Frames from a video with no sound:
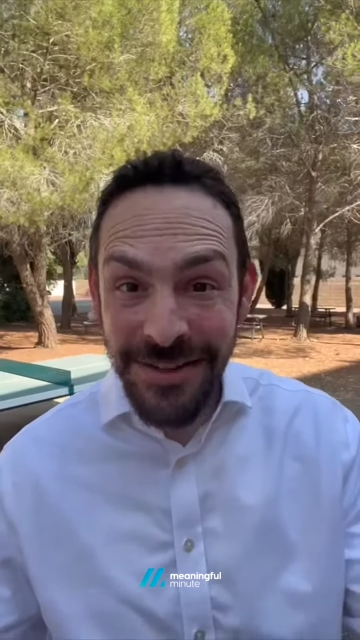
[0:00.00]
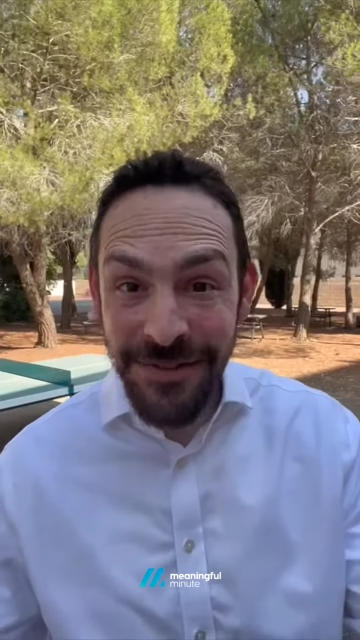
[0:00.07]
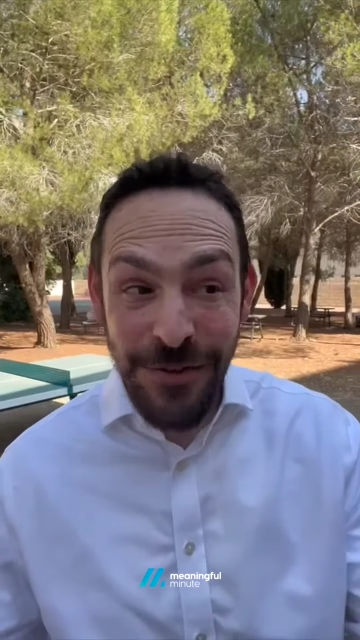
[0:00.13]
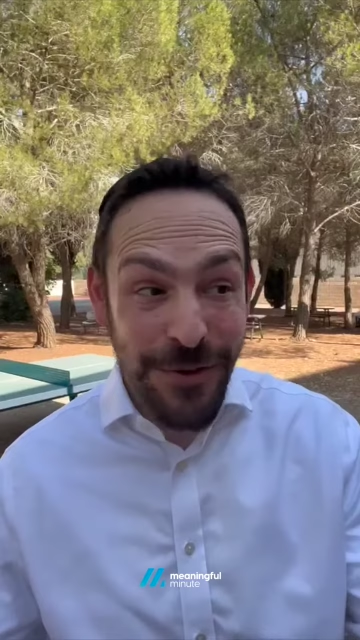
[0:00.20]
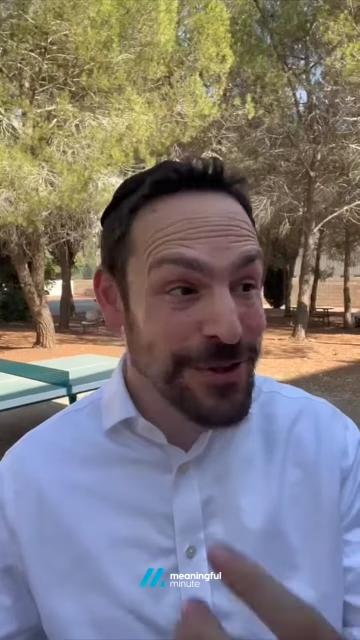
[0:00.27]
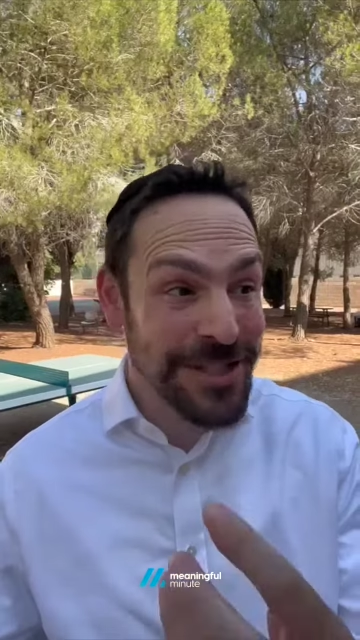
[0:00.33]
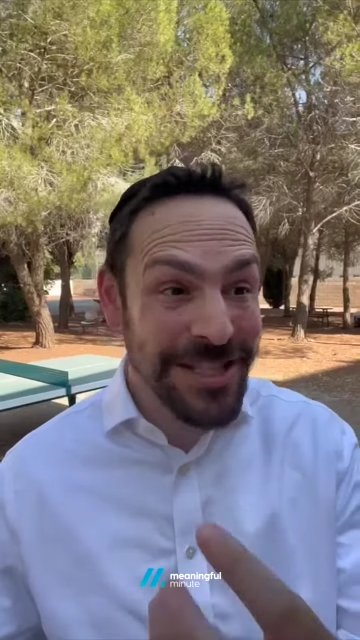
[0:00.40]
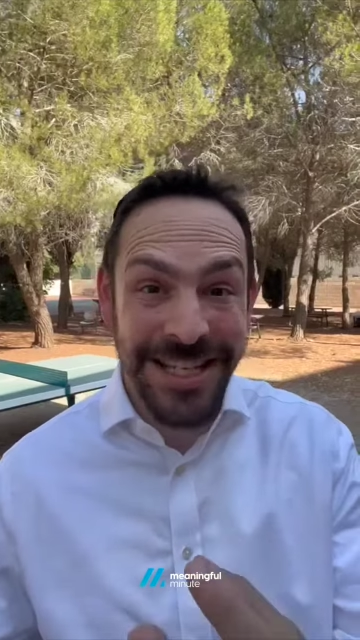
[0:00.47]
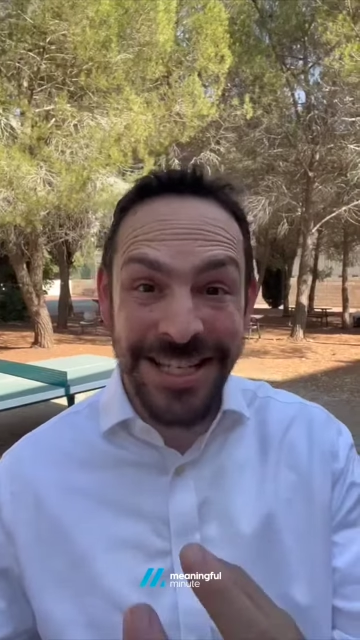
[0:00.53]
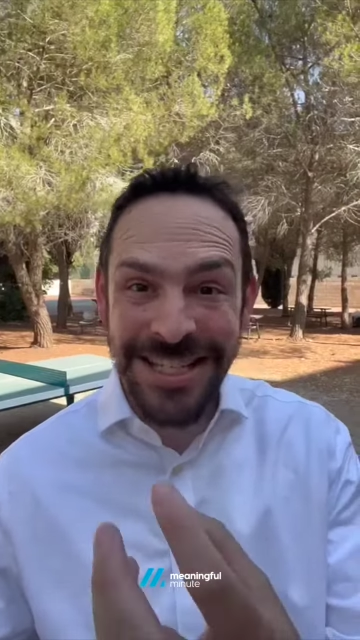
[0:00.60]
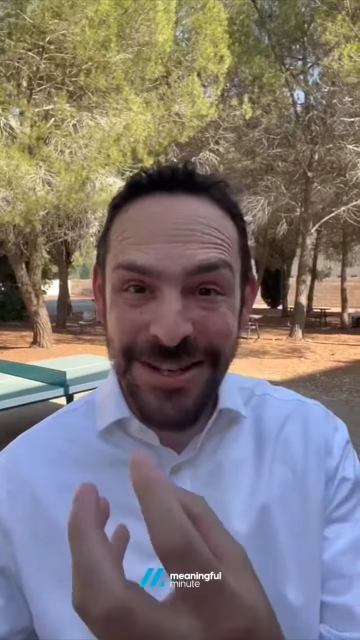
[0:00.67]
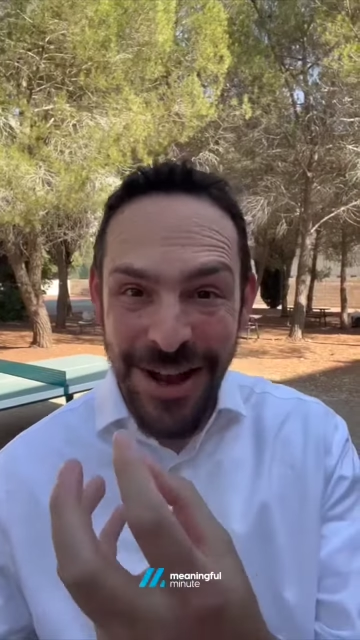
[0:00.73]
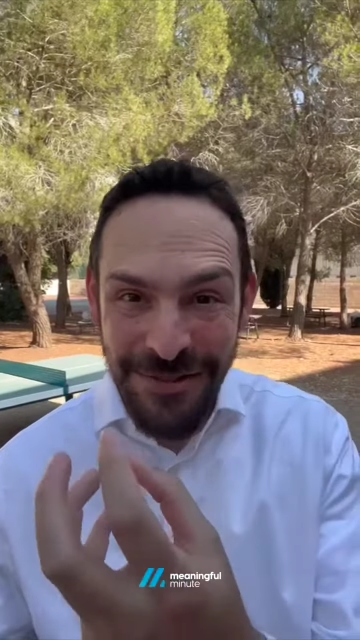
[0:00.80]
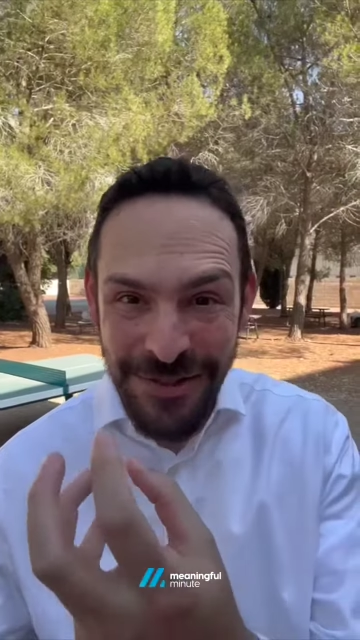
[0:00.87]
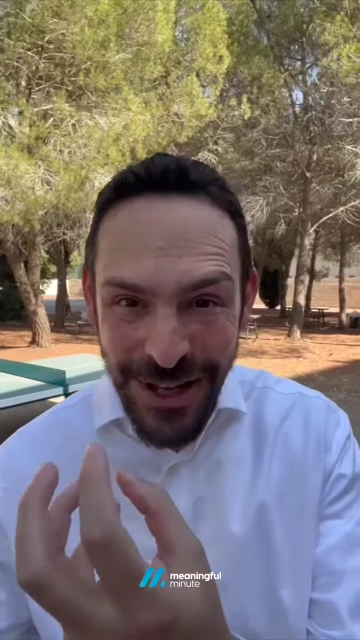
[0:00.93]
First is
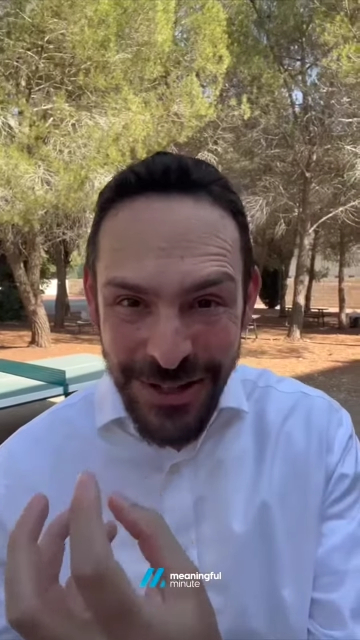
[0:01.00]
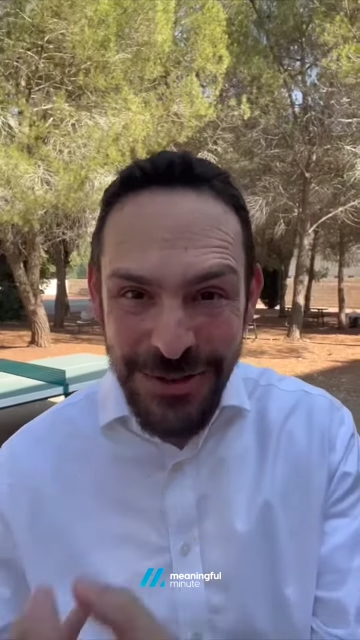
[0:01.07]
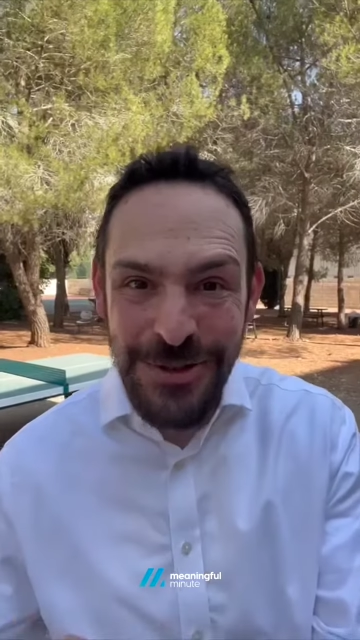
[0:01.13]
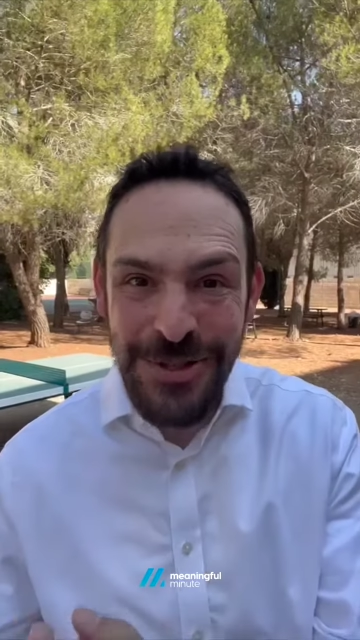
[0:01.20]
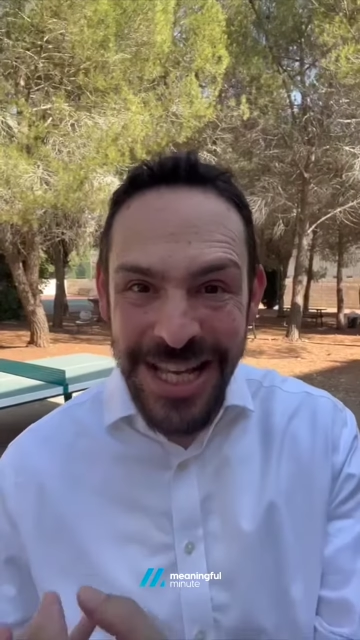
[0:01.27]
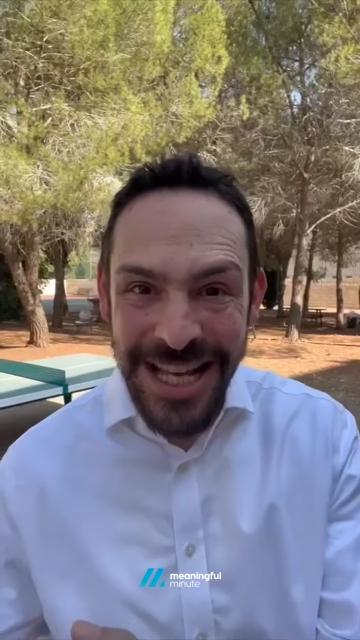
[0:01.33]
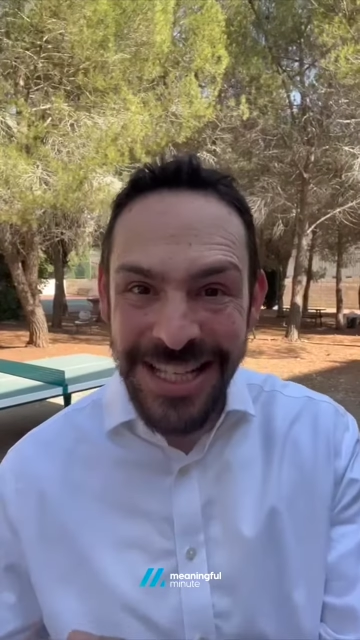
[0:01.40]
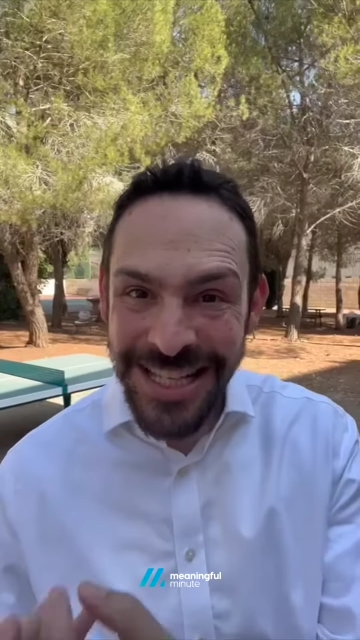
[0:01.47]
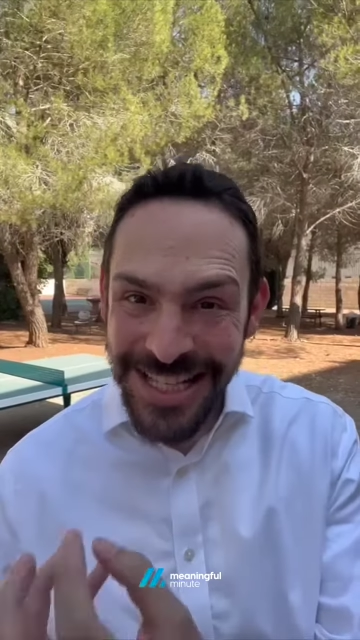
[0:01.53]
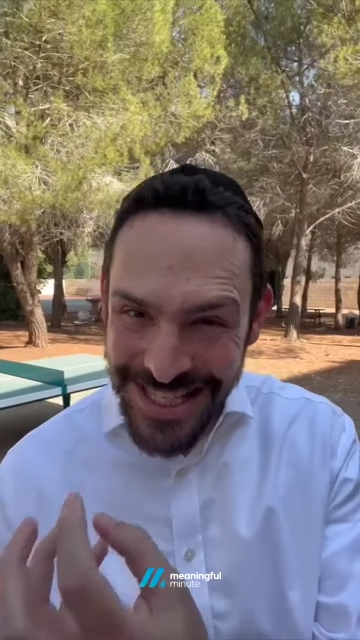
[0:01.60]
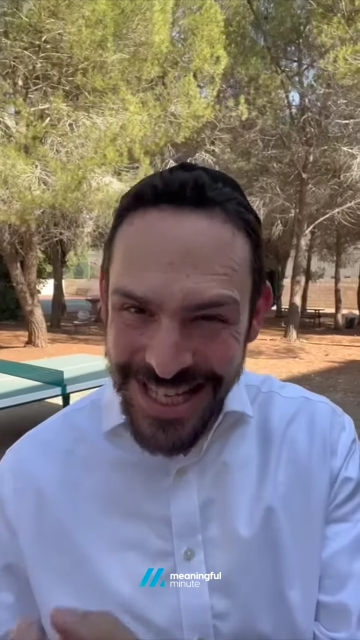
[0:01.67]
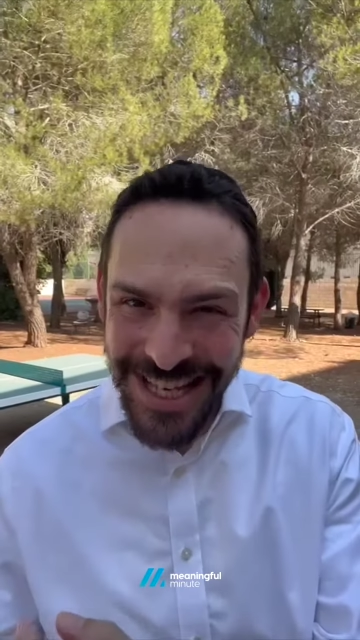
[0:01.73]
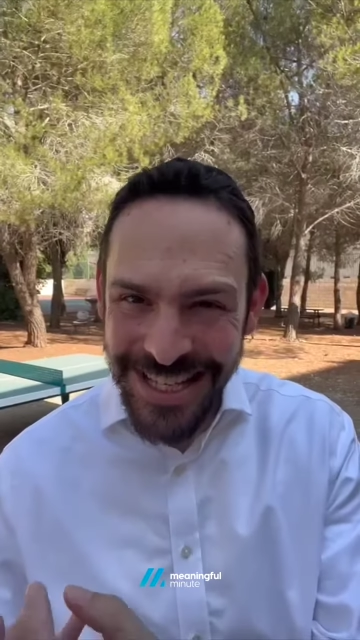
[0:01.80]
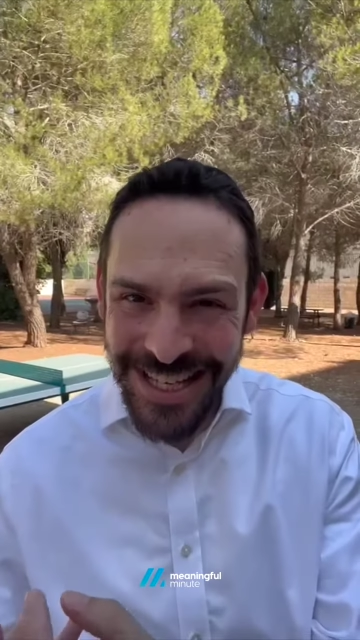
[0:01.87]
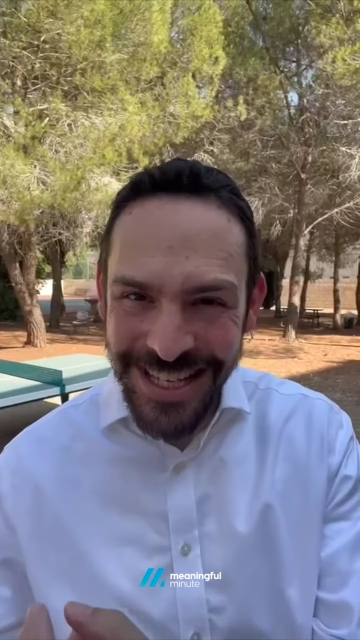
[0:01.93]
you have to understand it,
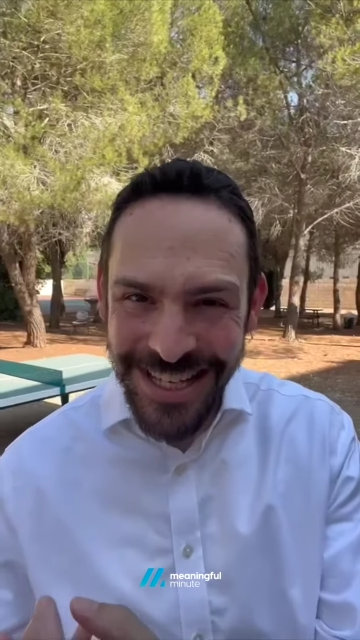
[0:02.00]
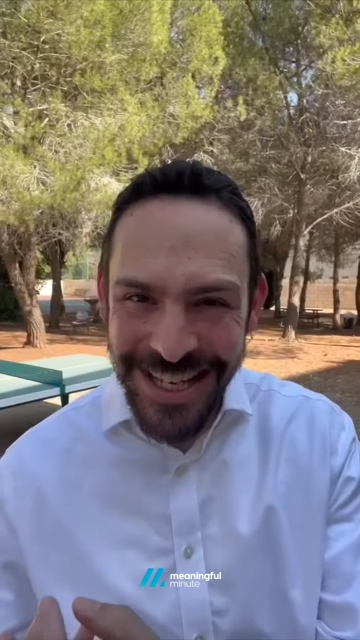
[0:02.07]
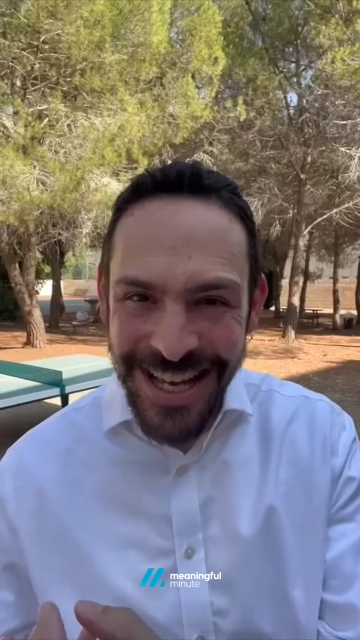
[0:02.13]
tzedek.